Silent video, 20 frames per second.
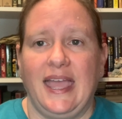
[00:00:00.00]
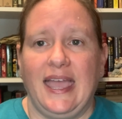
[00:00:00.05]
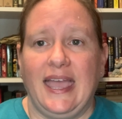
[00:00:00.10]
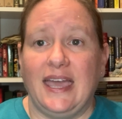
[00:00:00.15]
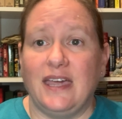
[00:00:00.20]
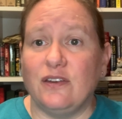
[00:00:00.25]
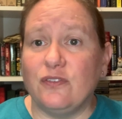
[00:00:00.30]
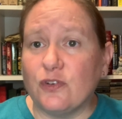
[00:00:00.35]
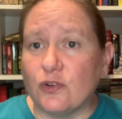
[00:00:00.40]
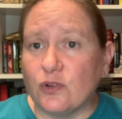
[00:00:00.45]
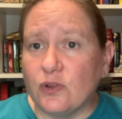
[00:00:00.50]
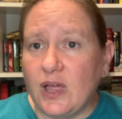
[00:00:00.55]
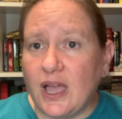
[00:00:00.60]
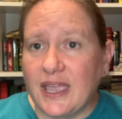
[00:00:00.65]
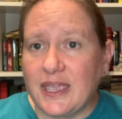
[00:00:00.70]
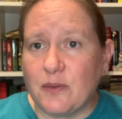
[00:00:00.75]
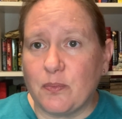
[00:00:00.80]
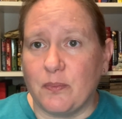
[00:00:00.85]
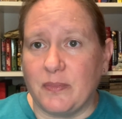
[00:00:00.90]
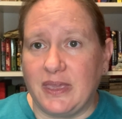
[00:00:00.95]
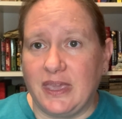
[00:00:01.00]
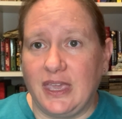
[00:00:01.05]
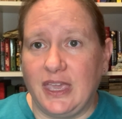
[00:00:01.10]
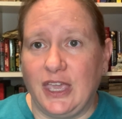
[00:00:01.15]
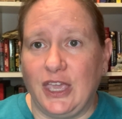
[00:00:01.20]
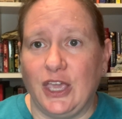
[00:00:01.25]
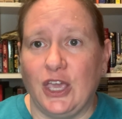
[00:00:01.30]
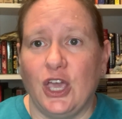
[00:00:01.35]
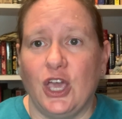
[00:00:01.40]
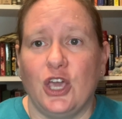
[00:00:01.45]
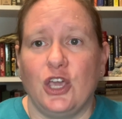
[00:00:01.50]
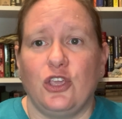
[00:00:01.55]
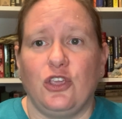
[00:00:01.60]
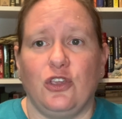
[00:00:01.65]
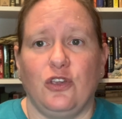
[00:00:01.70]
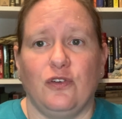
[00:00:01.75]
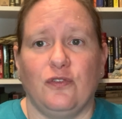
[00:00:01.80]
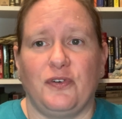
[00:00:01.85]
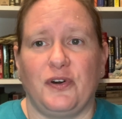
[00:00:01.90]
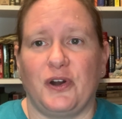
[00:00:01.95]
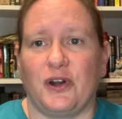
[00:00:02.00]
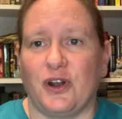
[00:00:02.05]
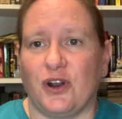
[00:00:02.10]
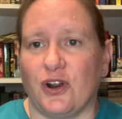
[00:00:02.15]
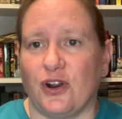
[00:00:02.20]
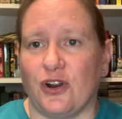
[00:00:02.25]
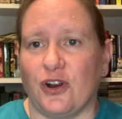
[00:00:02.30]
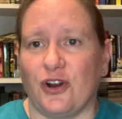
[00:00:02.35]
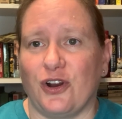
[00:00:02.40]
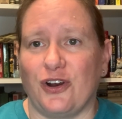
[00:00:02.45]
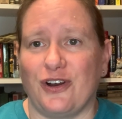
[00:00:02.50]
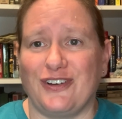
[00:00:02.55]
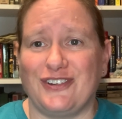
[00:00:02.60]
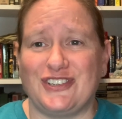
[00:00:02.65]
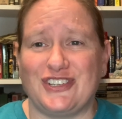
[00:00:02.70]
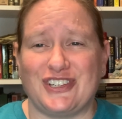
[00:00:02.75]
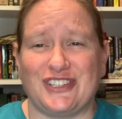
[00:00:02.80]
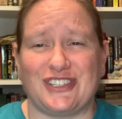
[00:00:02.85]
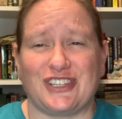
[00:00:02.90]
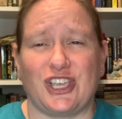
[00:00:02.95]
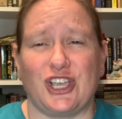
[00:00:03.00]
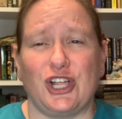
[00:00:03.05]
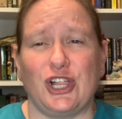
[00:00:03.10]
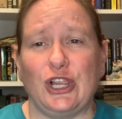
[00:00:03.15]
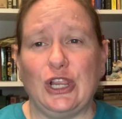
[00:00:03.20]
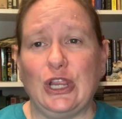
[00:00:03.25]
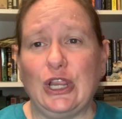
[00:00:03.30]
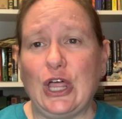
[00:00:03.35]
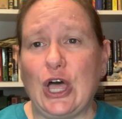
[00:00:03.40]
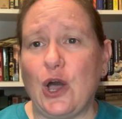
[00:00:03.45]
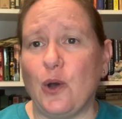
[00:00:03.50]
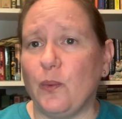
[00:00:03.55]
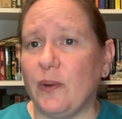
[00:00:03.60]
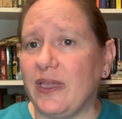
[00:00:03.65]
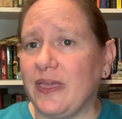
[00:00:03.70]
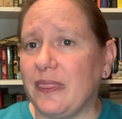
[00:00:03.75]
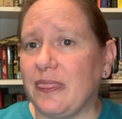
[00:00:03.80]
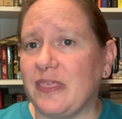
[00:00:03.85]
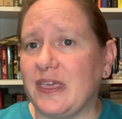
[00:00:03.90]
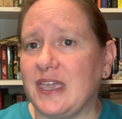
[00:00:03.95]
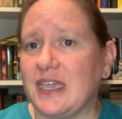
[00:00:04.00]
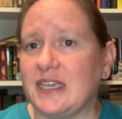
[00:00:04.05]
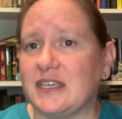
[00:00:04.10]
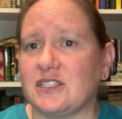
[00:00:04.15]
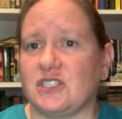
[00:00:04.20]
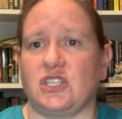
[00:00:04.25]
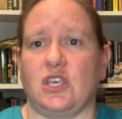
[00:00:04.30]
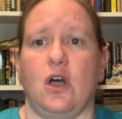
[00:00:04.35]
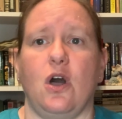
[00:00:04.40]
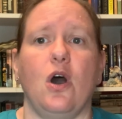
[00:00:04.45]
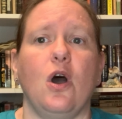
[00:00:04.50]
And if you're like me, you've heard just glowing things.